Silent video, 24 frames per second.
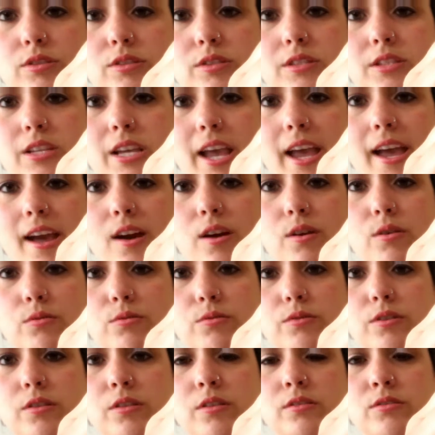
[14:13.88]

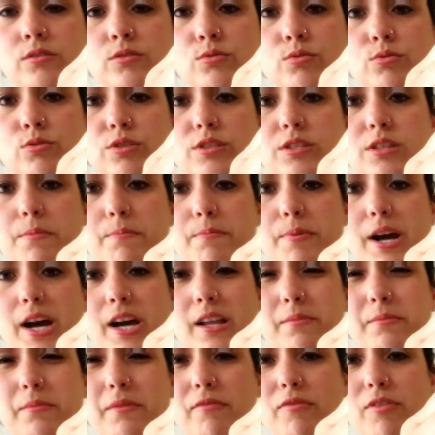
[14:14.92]
down towards the
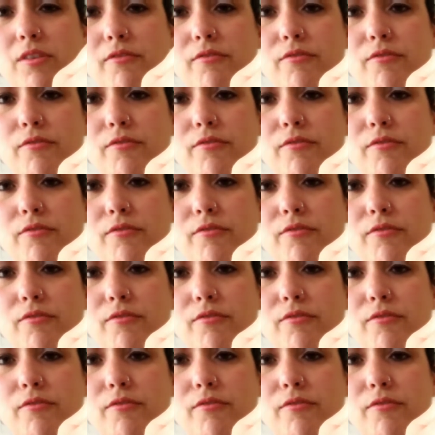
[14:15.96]
bottom of the